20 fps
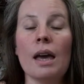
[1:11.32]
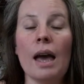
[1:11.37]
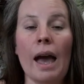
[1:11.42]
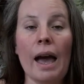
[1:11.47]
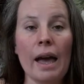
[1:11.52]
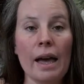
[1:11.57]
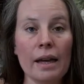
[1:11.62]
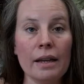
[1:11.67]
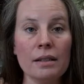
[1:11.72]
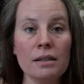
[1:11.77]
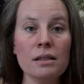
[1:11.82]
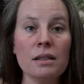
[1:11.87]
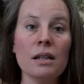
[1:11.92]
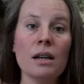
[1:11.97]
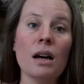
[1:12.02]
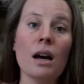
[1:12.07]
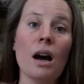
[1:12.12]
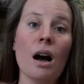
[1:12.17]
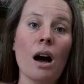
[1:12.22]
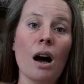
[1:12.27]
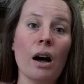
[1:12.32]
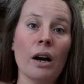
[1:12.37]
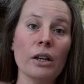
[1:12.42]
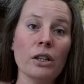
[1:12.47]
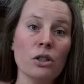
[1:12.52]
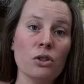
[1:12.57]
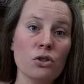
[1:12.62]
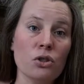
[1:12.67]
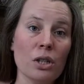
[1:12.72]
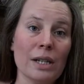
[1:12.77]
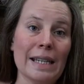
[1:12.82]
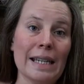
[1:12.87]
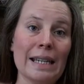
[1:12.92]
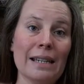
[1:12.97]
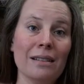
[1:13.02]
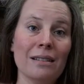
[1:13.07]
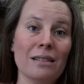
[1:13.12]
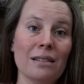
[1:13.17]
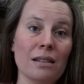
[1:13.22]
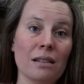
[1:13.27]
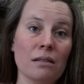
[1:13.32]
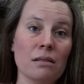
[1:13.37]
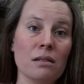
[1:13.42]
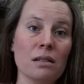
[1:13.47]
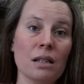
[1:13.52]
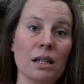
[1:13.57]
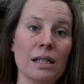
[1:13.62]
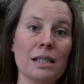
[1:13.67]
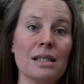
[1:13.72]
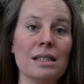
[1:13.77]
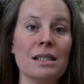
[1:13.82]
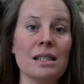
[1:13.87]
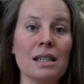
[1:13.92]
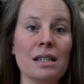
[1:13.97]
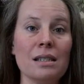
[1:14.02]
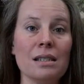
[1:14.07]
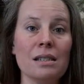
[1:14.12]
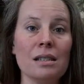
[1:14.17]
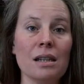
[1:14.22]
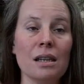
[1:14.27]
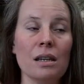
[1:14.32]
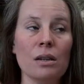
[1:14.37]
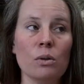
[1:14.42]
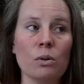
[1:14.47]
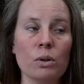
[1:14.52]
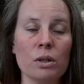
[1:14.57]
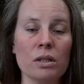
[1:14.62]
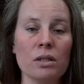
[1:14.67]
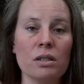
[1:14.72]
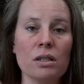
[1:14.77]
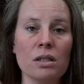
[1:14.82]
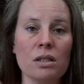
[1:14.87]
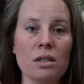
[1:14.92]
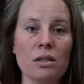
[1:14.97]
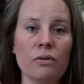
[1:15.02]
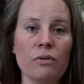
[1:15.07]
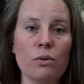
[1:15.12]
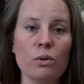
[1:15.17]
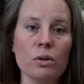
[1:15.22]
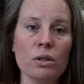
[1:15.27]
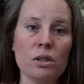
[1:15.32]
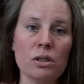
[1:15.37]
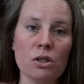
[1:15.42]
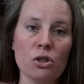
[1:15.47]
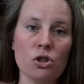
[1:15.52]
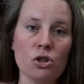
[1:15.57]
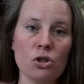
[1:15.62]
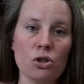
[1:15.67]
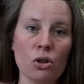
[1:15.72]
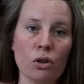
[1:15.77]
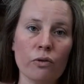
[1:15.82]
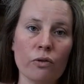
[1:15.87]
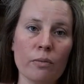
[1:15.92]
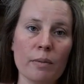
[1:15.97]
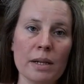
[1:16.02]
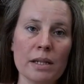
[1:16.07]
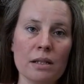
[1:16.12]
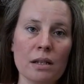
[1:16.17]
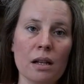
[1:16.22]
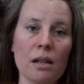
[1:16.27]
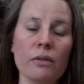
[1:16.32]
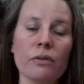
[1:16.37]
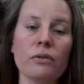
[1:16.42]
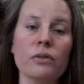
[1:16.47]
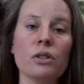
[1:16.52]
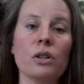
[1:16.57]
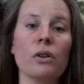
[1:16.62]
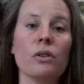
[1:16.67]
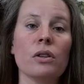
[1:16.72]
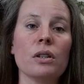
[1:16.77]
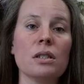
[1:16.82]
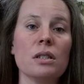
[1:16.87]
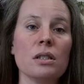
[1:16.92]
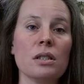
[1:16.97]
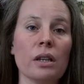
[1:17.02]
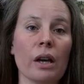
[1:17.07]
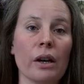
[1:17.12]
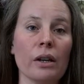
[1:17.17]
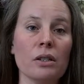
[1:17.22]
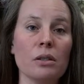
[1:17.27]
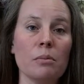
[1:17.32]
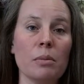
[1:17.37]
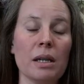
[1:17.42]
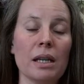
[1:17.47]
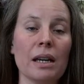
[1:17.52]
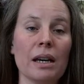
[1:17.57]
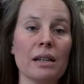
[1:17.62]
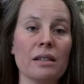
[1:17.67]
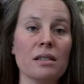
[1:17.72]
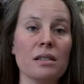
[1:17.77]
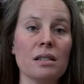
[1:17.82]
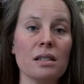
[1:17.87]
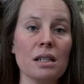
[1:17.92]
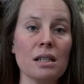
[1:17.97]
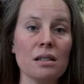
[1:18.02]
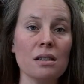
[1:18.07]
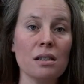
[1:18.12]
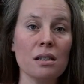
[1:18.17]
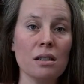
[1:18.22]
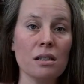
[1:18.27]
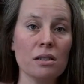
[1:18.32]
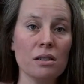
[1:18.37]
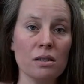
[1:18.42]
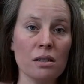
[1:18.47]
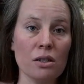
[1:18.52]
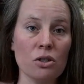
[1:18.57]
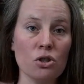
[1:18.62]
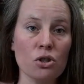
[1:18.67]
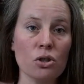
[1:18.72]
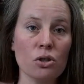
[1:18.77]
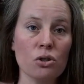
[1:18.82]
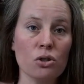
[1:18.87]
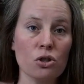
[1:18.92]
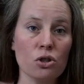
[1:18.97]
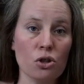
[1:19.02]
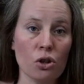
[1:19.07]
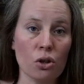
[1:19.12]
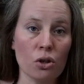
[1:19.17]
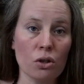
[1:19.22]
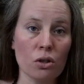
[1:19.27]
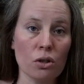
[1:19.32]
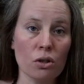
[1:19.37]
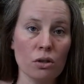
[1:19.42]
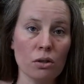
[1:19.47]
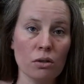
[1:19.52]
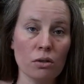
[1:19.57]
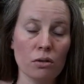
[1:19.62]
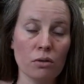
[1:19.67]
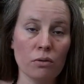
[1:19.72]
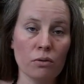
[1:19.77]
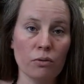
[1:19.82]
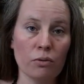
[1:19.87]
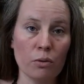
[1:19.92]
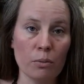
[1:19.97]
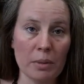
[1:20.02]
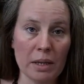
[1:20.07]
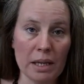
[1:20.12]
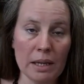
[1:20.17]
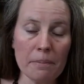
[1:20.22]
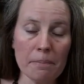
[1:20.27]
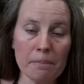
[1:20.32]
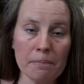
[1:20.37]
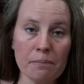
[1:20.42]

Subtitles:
and I usually knit a 60 or a 64 stitch sock for myself. So this is going to be a 60 stitch sock for me